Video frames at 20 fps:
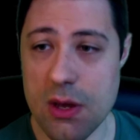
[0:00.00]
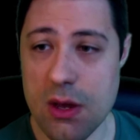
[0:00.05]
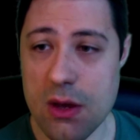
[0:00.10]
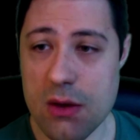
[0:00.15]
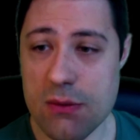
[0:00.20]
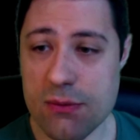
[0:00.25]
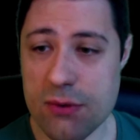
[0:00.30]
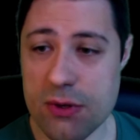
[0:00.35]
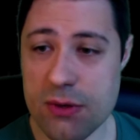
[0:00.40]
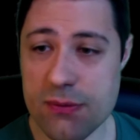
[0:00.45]

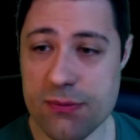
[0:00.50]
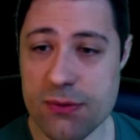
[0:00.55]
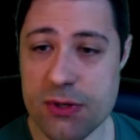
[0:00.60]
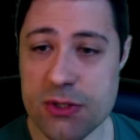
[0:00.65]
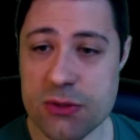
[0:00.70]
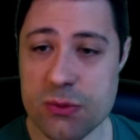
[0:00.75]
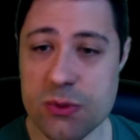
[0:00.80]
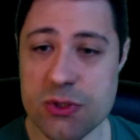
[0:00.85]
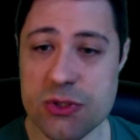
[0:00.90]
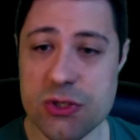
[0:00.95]
For the
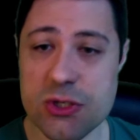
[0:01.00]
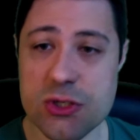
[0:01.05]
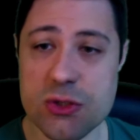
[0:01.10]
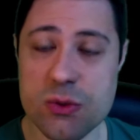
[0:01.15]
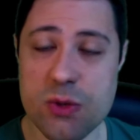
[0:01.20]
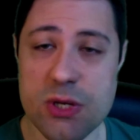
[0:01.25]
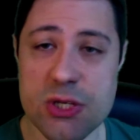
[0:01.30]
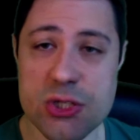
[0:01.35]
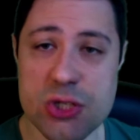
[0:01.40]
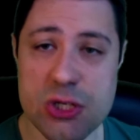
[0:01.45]
first research
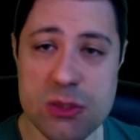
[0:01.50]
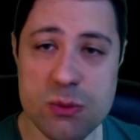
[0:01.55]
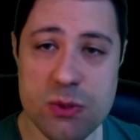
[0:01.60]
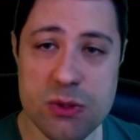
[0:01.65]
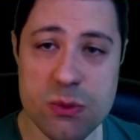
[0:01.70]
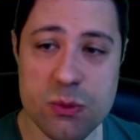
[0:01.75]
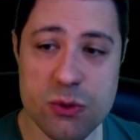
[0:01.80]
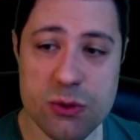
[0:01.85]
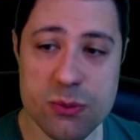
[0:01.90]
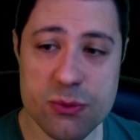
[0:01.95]
question,
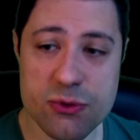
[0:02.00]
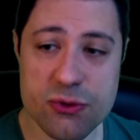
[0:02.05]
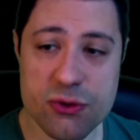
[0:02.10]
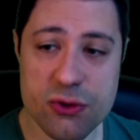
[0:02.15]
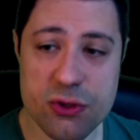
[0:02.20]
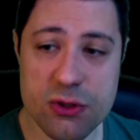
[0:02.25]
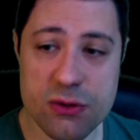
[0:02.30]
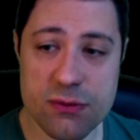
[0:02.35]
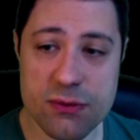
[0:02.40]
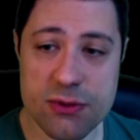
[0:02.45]
what we
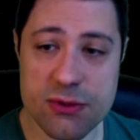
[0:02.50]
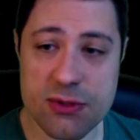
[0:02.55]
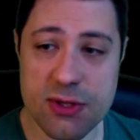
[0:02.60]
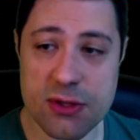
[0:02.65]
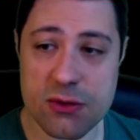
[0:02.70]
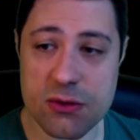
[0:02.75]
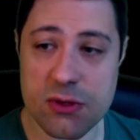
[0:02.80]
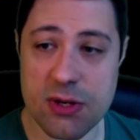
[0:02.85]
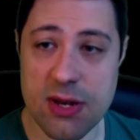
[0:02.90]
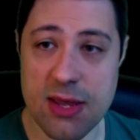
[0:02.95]
observe is that
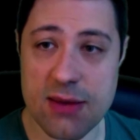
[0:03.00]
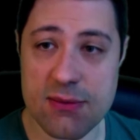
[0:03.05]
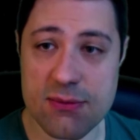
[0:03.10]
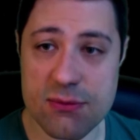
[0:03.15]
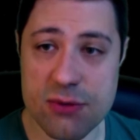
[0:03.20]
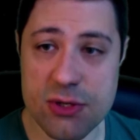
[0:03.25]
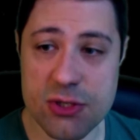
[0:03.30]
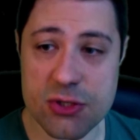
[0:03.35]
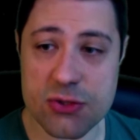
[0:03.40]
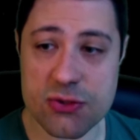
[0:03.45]
on
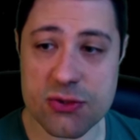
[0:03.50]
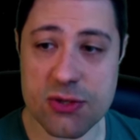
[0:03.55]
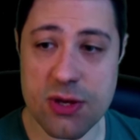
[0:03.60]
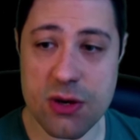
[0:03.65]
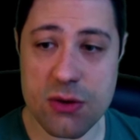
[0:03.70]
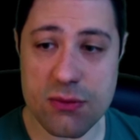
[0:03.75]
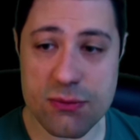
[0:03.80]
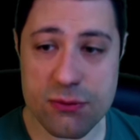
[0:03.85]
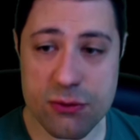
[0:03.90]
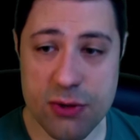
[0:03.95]
average,
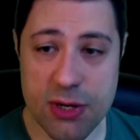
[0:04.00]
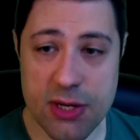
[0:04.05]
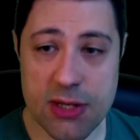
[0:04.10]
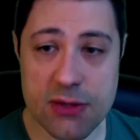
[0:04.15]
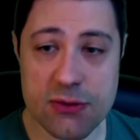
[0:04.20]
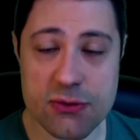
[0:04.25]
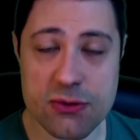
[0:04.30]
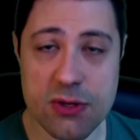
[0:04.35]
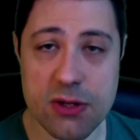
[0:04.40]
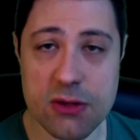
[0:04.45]
self
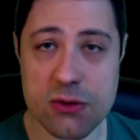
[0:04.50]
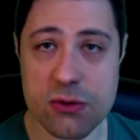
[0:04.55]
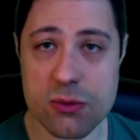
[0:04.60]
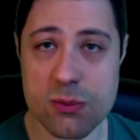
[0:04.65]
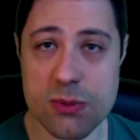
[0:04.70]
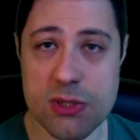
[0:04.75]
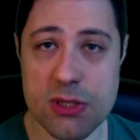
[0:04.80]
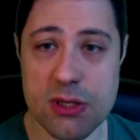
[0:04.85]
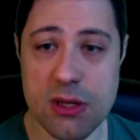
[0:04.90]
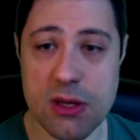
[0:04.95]
grades tend to
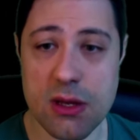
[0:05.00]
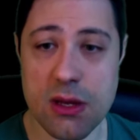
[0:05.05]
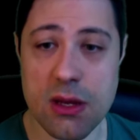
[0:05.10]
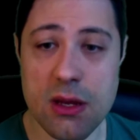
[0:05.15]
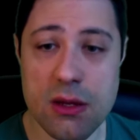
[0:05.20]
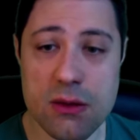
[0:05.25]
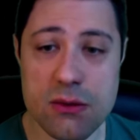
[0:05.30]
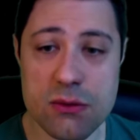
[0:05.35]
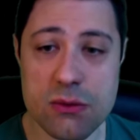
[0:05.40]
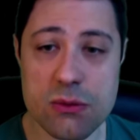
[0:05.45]
be
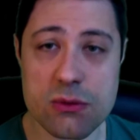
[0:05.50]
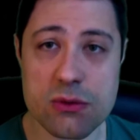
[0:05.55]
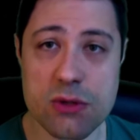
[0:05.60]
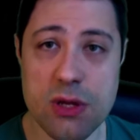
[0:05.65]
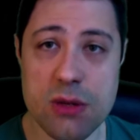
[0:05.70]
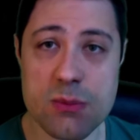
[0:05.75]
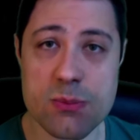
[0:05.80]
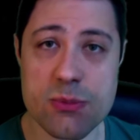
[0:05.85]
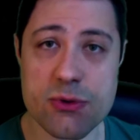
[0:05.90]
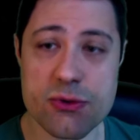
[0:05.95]
8 to
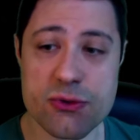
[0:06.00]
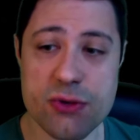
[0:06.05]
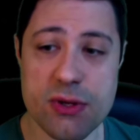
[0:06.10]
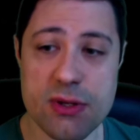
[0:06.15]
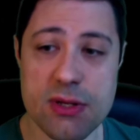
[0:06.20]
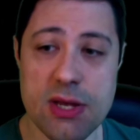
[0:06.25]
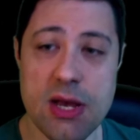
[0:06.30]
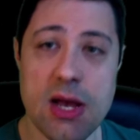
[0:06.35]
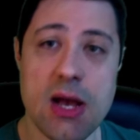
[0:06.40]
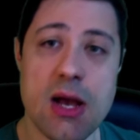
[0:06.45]

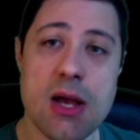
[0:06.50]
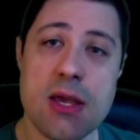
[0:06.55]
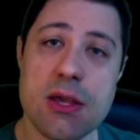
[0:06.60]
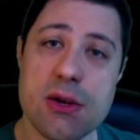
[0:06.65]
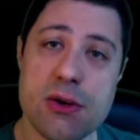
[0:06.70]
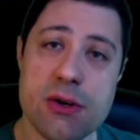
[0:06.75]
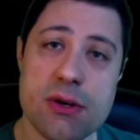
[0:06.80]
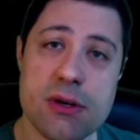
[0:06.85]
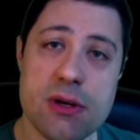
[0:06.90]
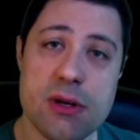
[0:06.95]
10%
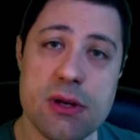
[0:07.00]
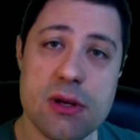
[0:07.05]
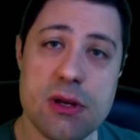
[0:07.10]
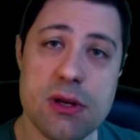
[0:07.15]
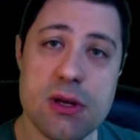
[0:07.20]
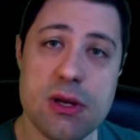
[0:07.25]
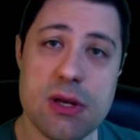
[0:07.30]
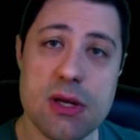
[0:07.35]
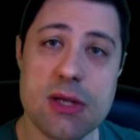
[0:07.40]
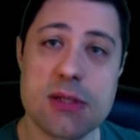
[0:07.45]
higher
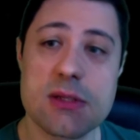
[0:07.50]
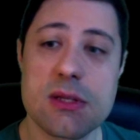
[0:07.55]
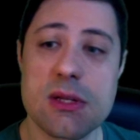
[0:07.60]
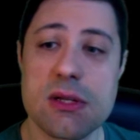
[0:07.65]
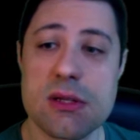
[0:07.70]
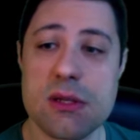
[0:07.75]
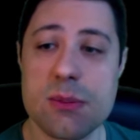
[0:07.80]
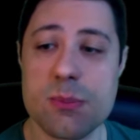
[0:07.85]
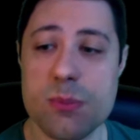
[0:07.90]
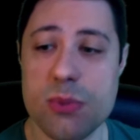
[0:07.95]

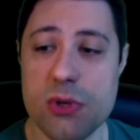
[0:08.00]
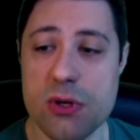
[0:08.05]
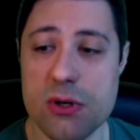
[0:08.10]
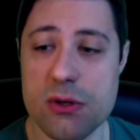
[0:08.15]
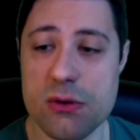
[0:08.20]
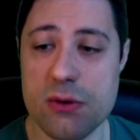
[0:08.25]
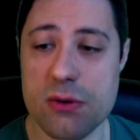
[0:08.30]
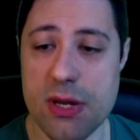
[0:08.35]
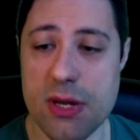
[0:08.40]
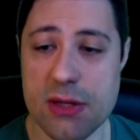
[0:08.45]
than the peer
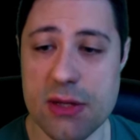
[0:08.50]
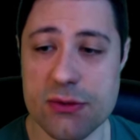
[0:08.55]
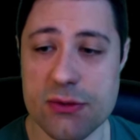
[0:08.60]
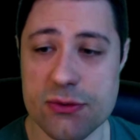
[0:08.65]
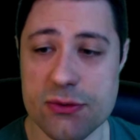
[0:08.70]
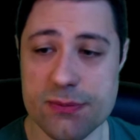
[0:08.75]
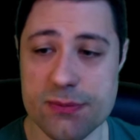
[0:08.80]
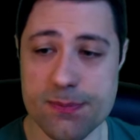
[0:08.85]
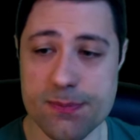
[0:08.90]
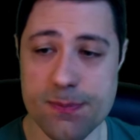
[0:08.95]
grades,